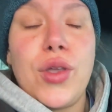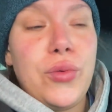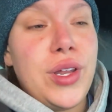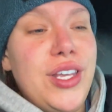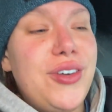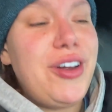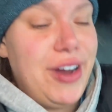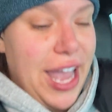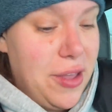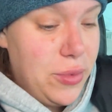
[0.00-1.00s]
When you are
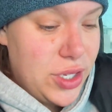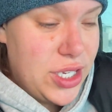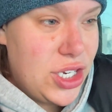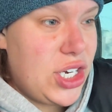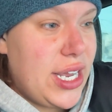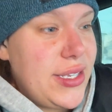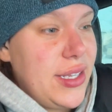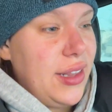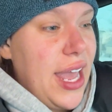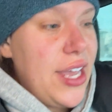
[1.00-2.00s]
able to
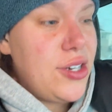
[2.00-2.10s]
just let